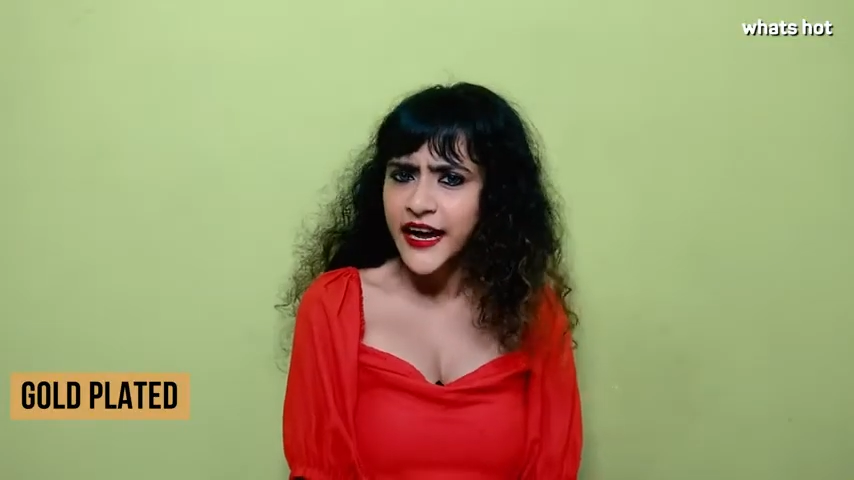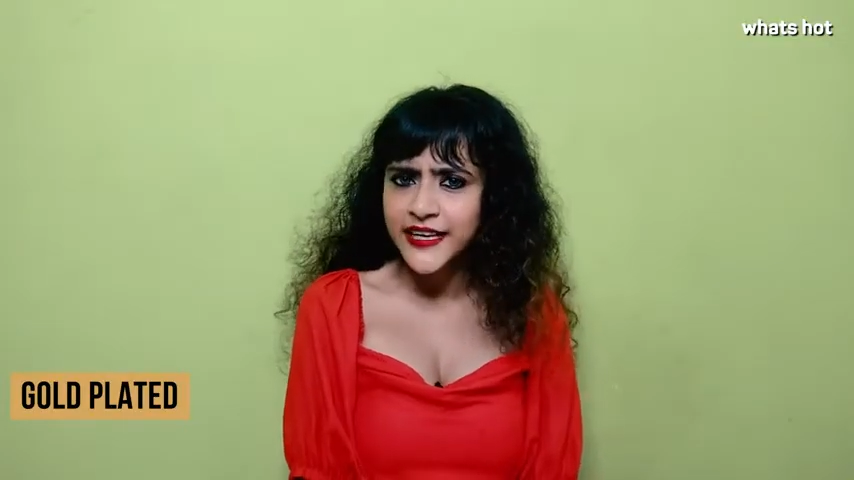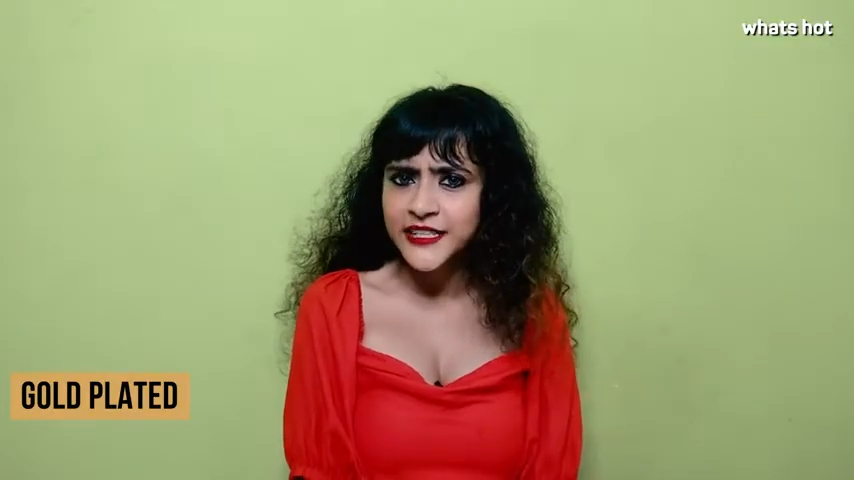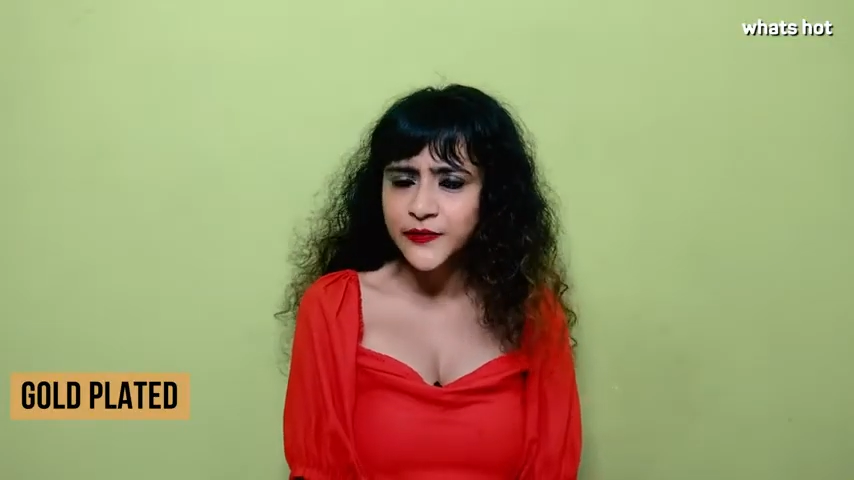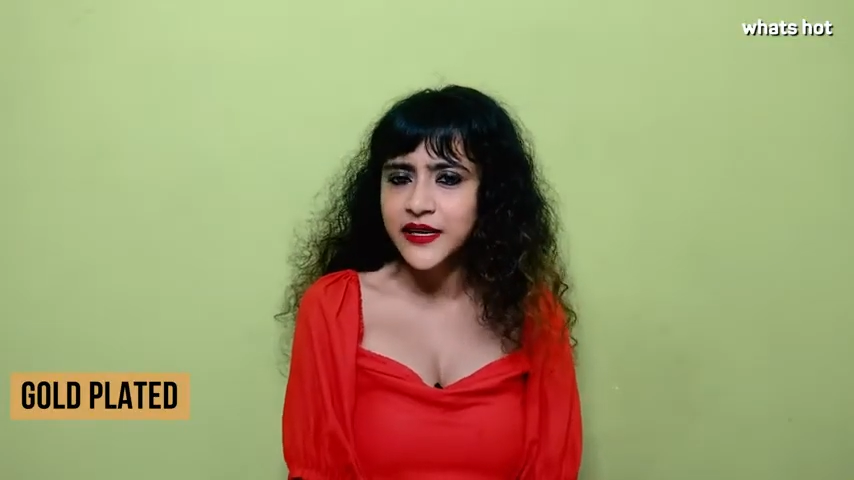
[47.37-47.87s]

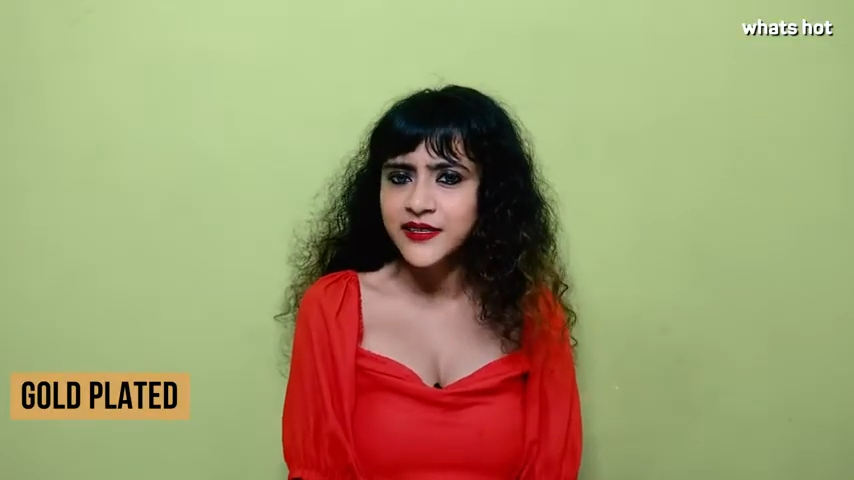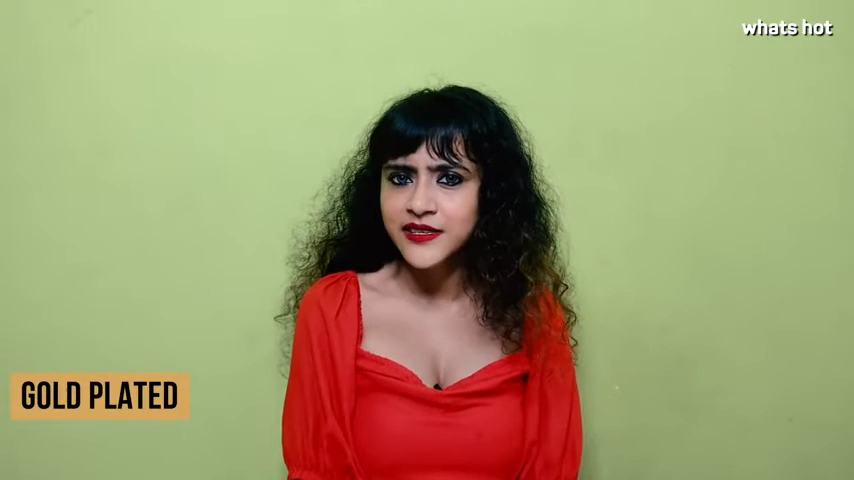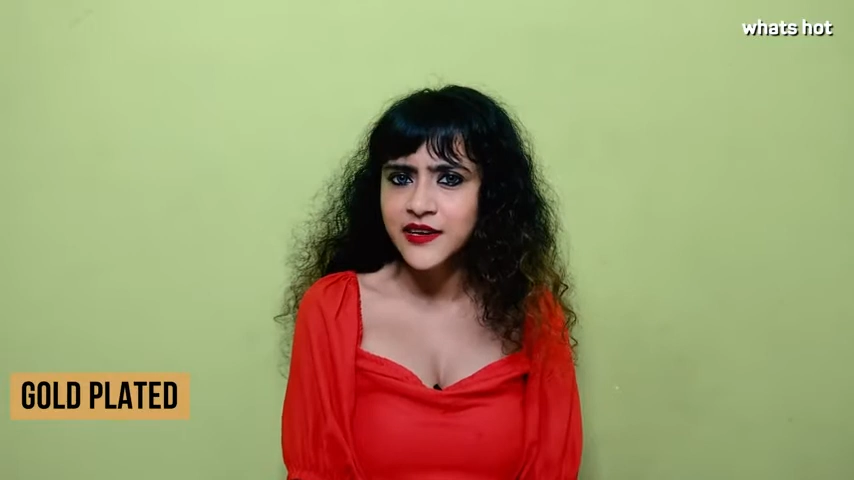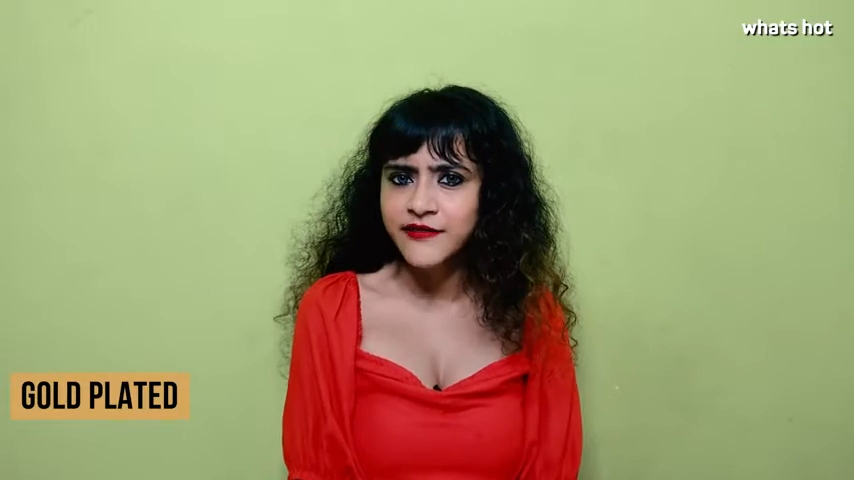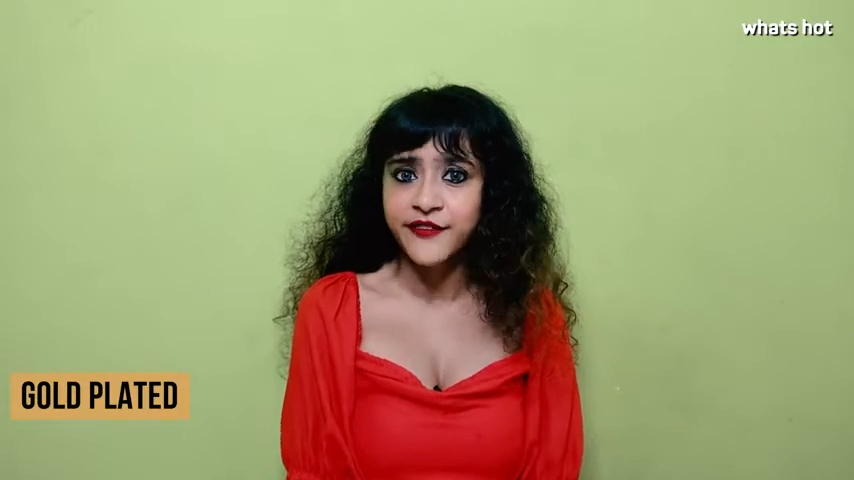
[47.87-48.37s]

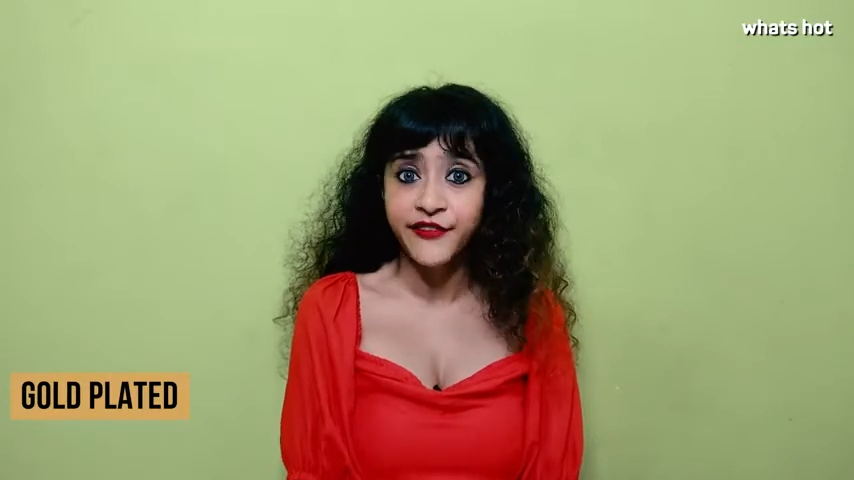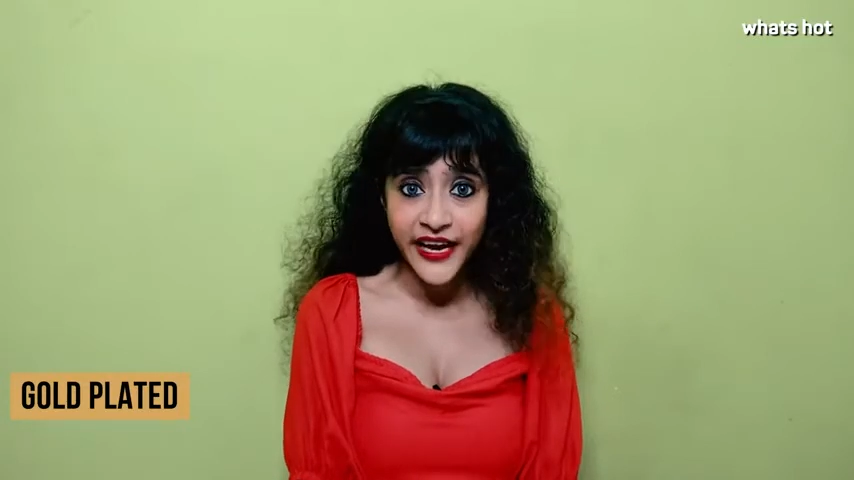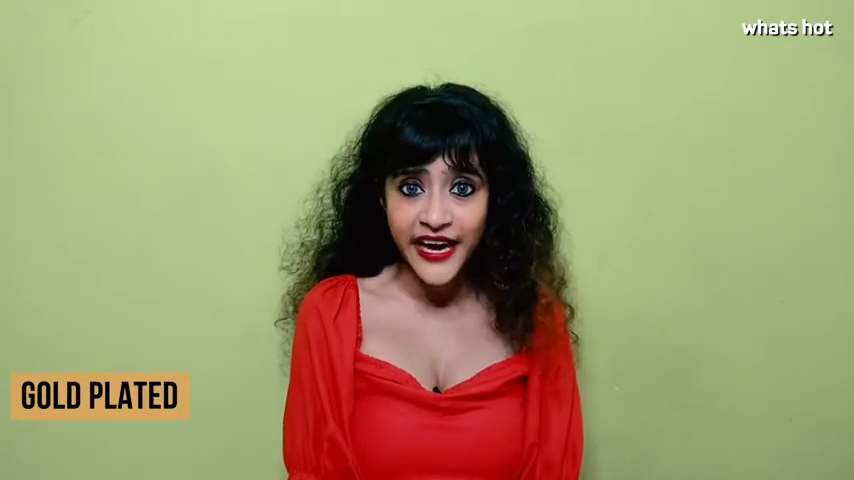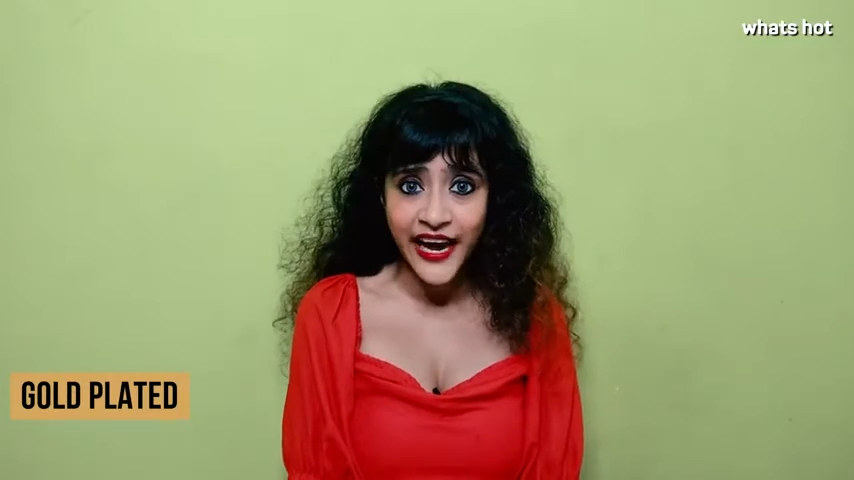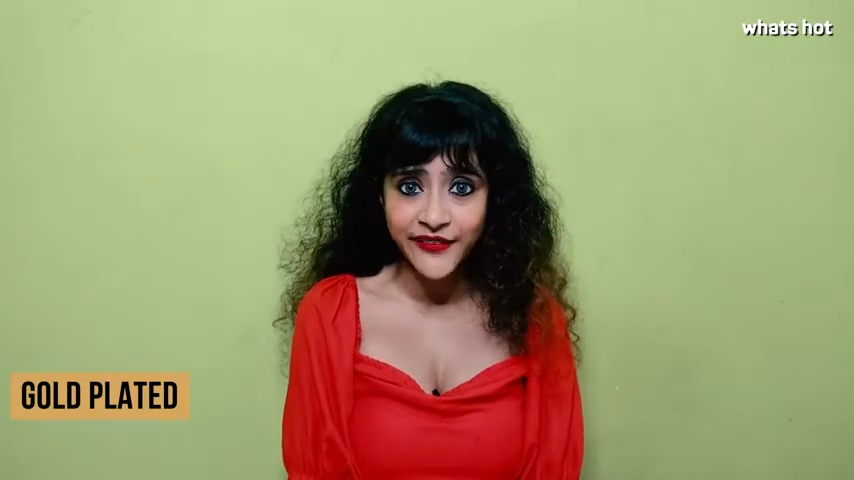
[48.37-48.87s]
expensive and very
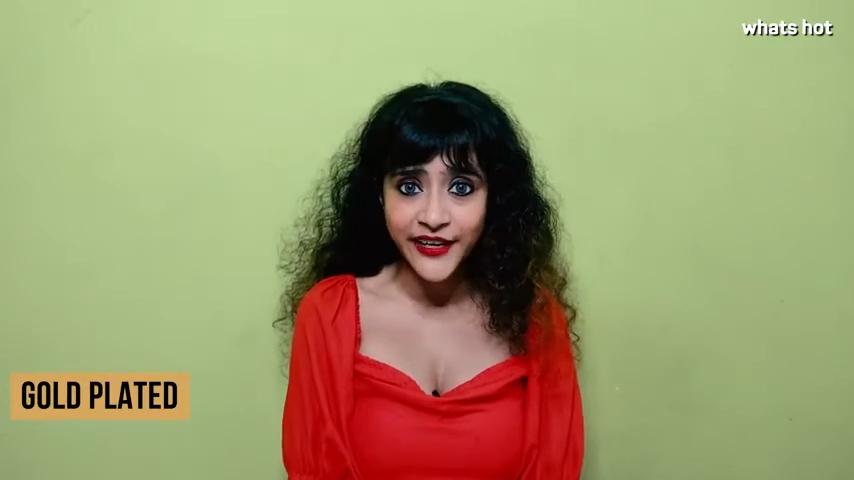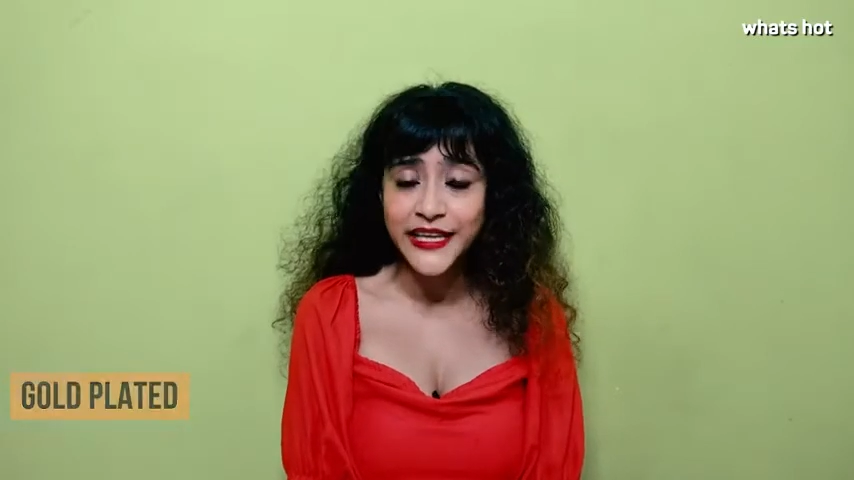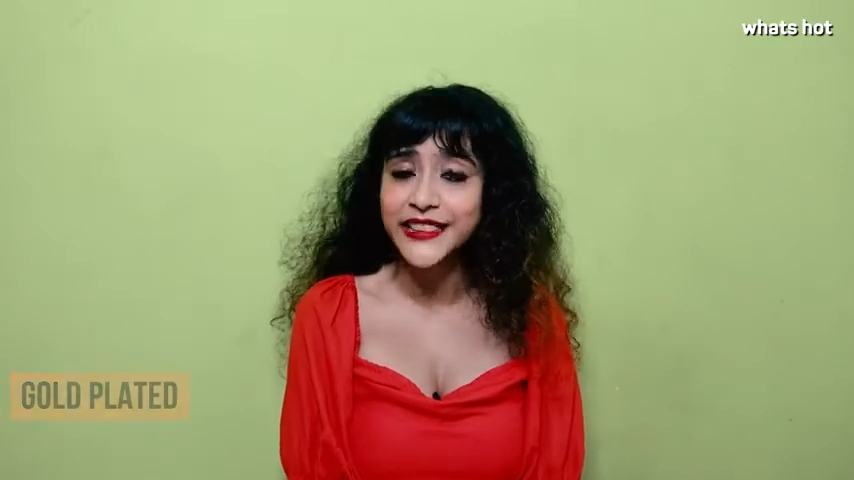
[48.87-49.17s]
heavy,